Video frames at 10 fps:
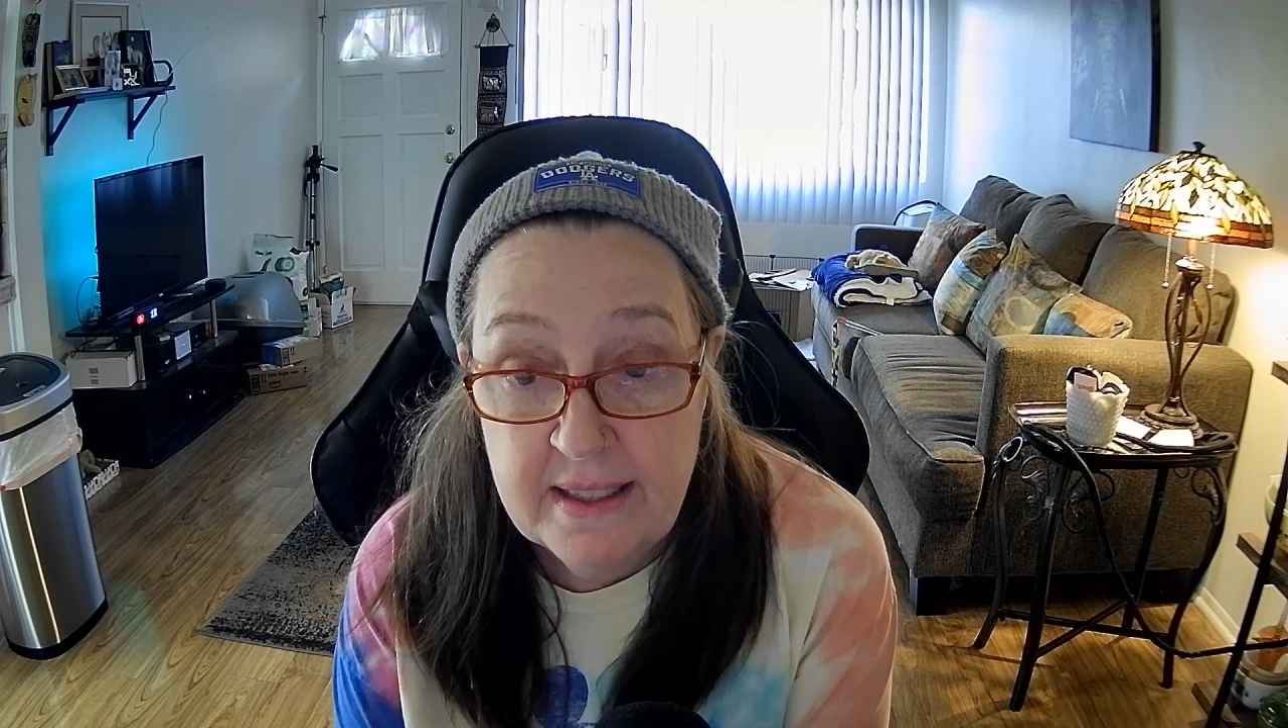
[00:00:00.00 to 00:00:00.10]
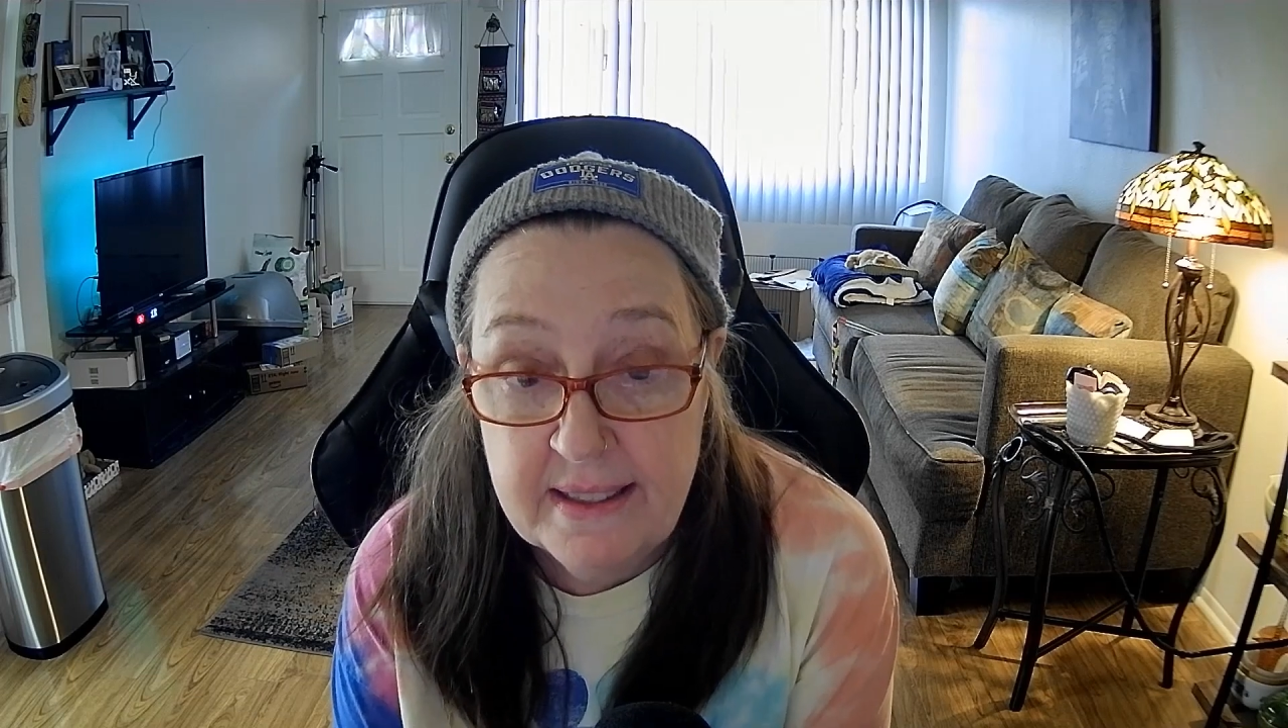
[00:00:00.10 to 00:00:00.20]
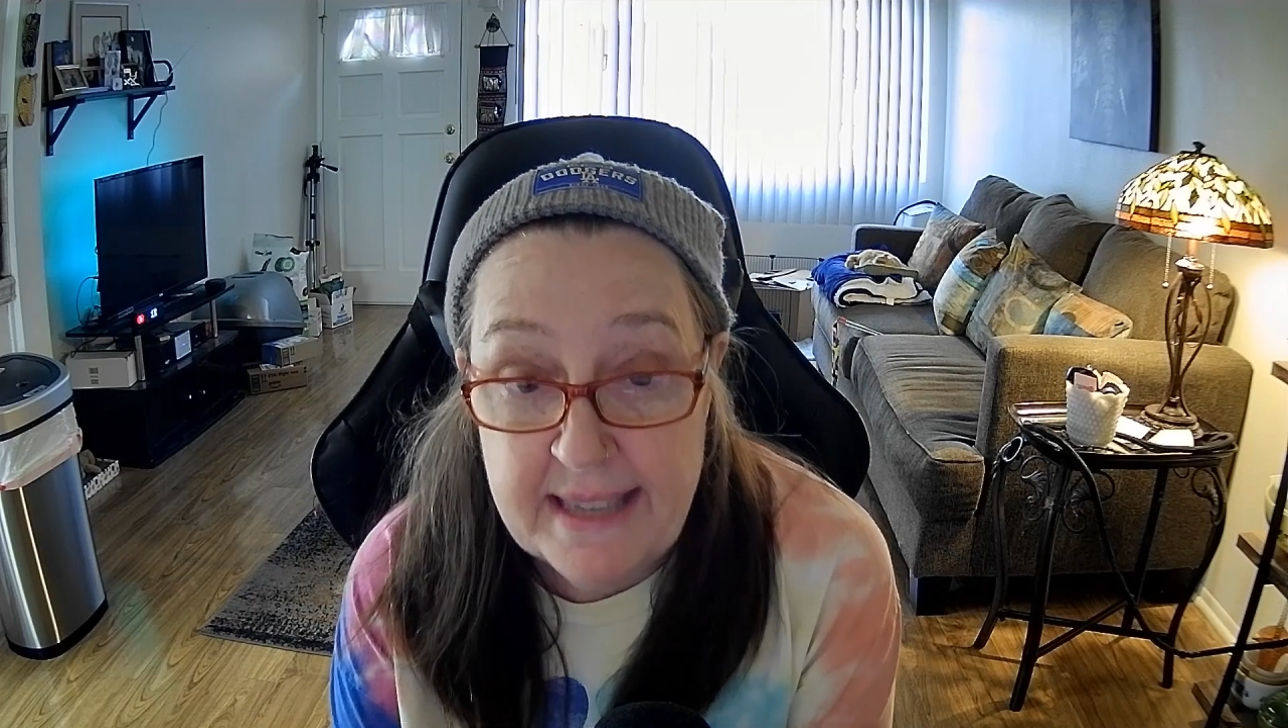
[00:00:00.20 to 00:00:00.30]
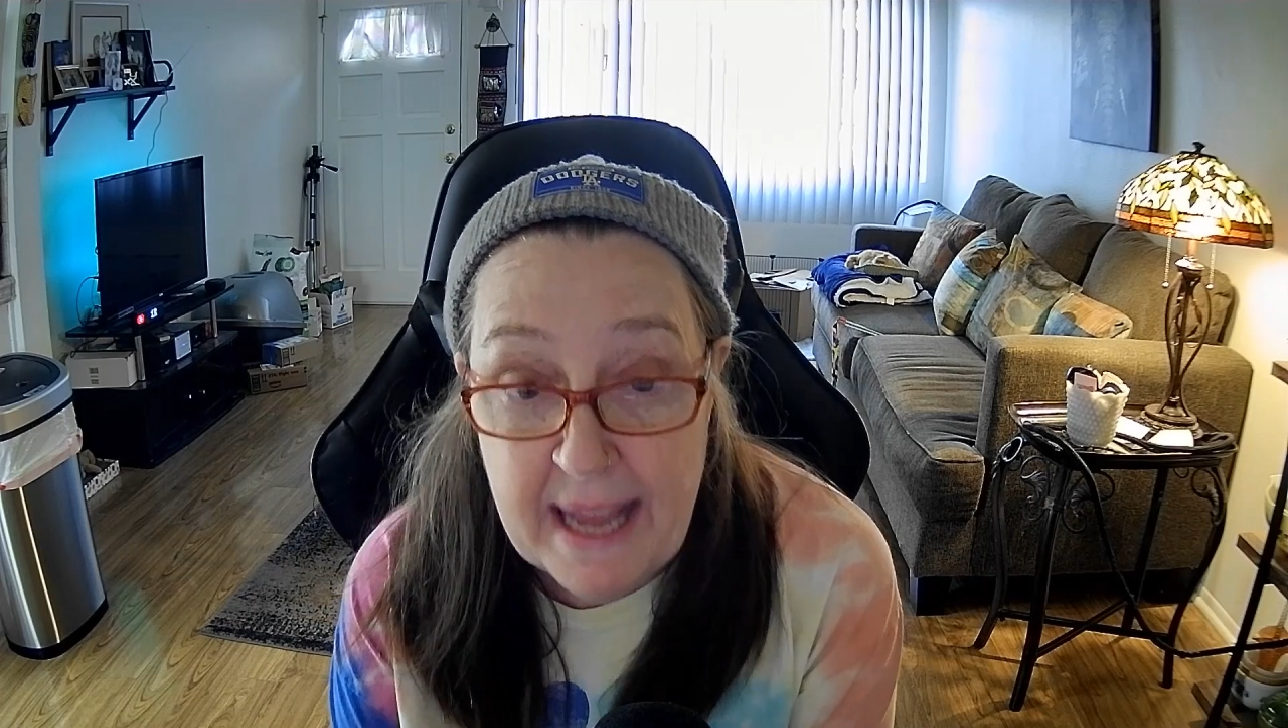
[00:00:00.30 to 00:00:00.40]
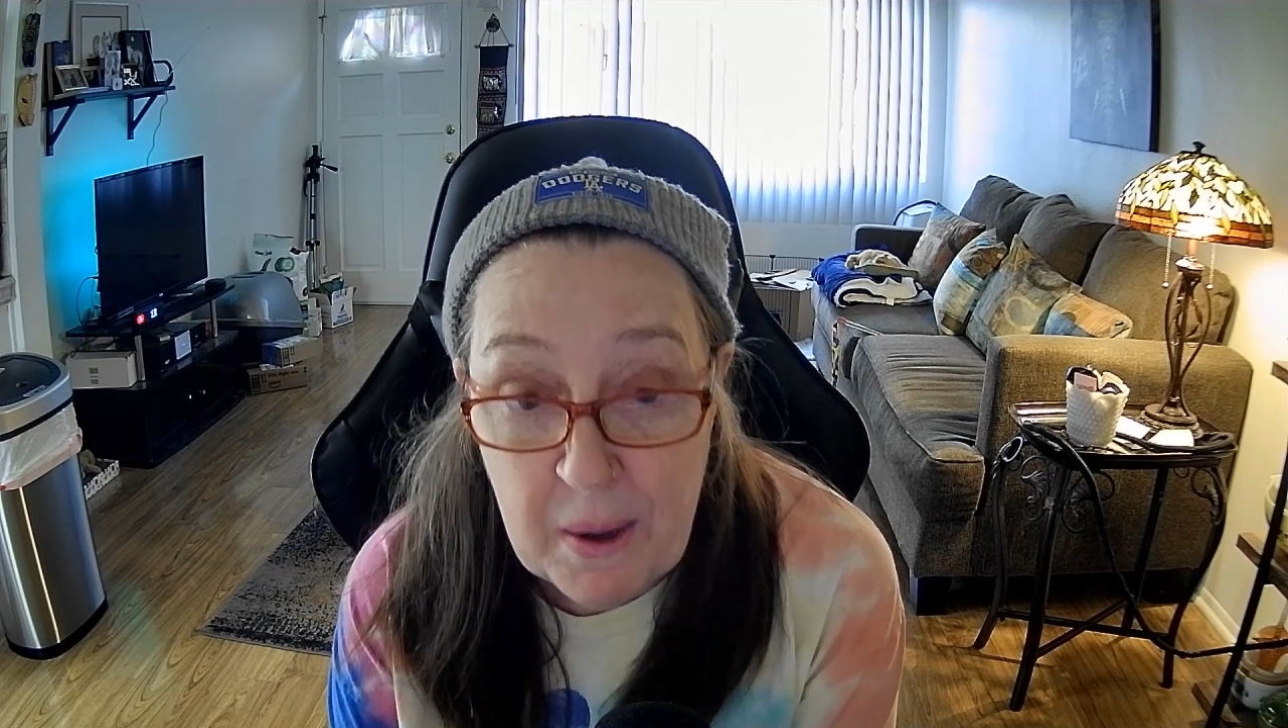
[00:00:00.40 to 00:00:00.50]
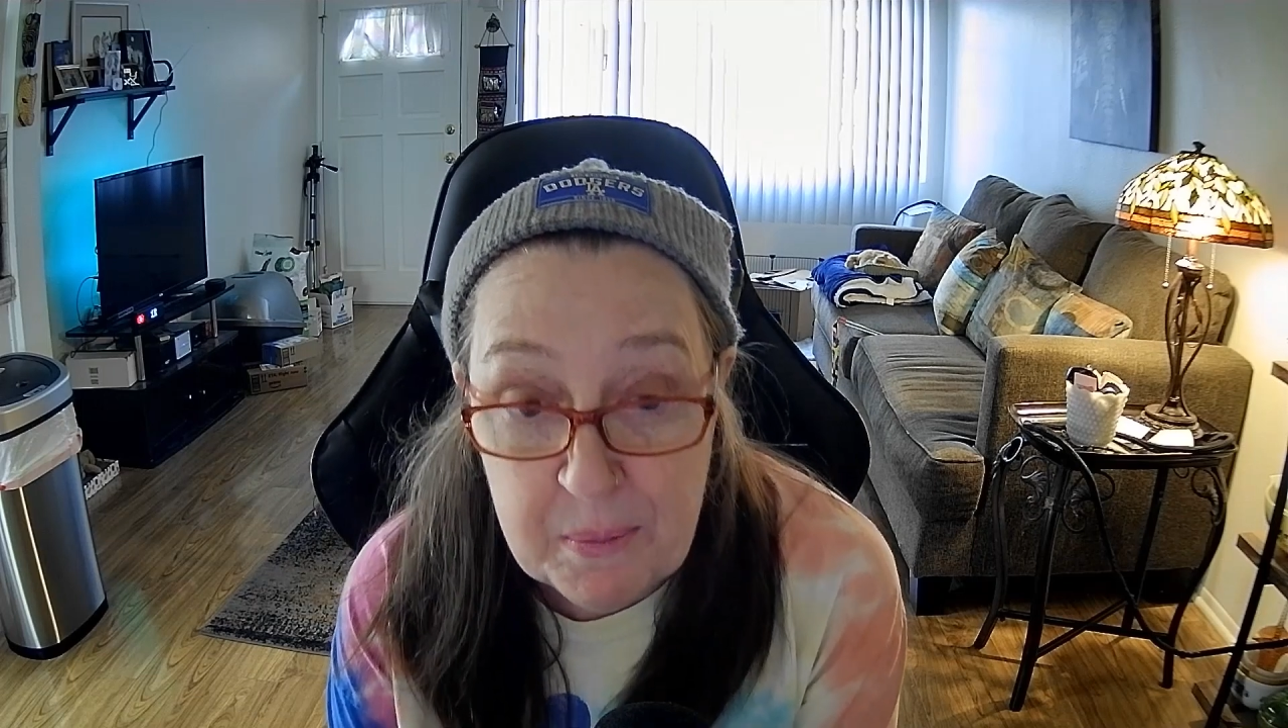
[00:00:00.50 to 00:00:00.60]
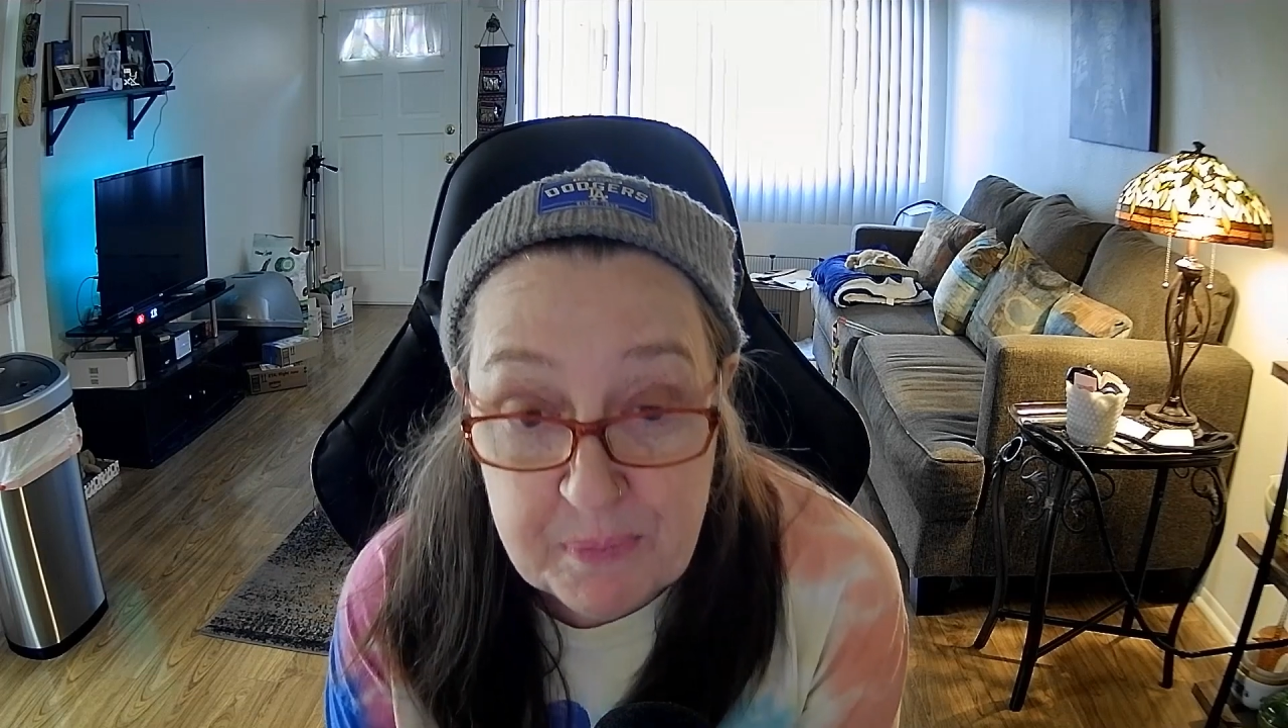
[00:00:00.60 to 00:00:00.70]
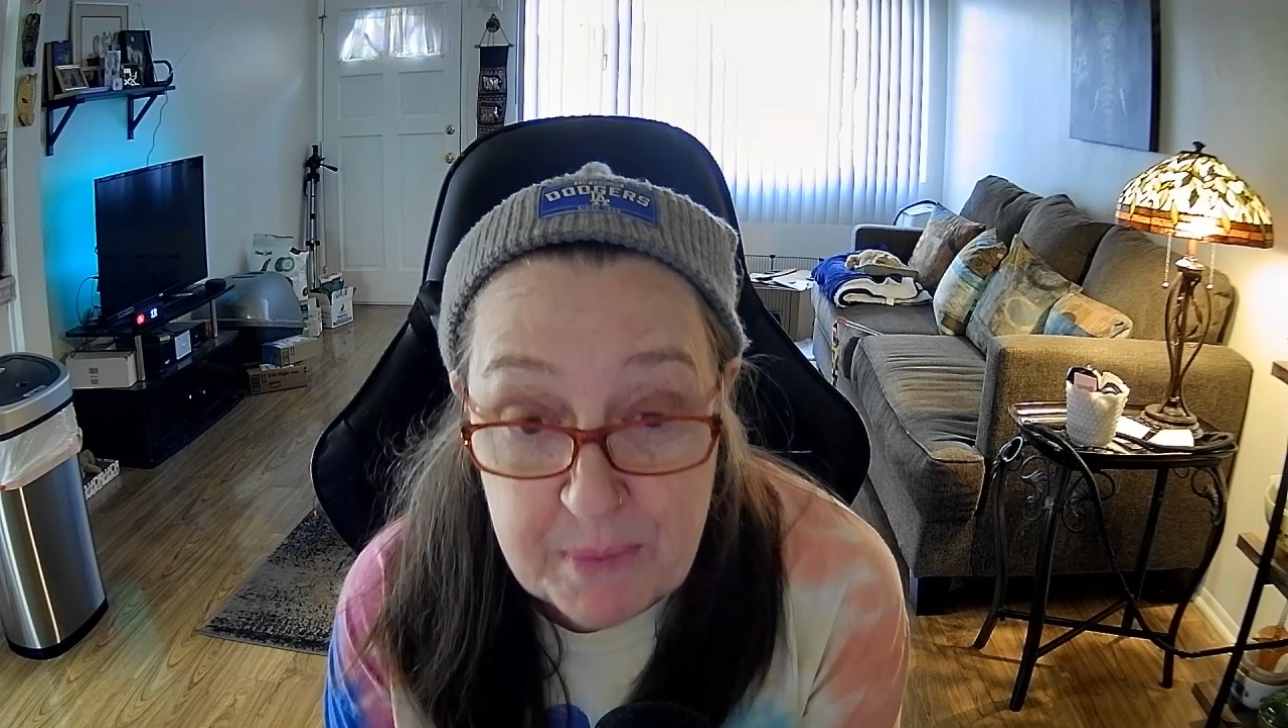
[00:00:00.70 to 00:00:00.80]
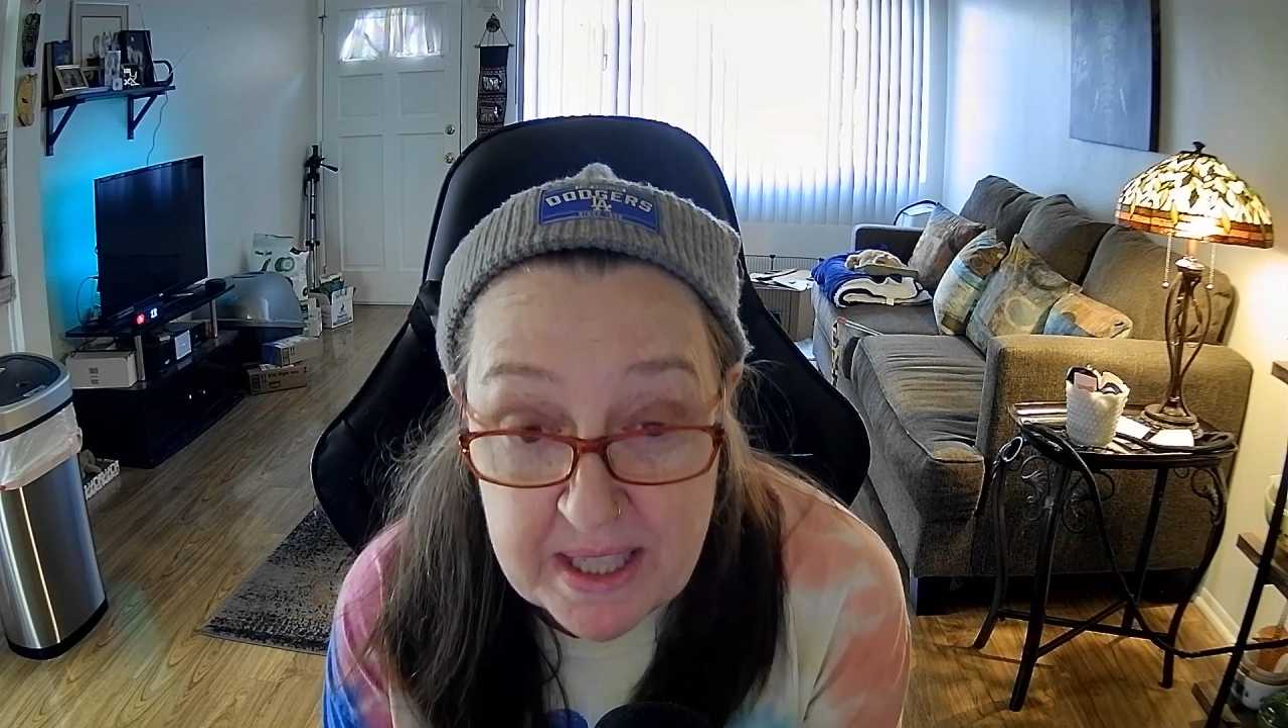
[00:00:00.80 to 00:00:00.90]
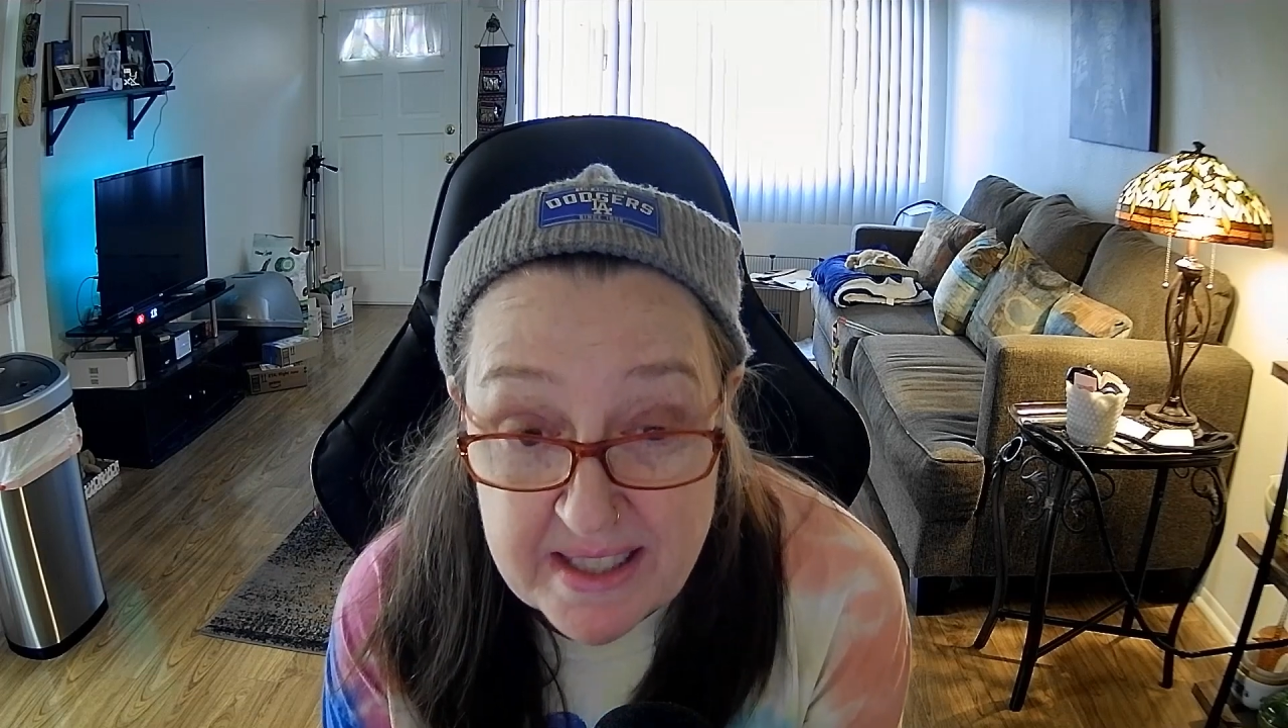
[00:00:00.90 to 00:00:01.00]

Now, because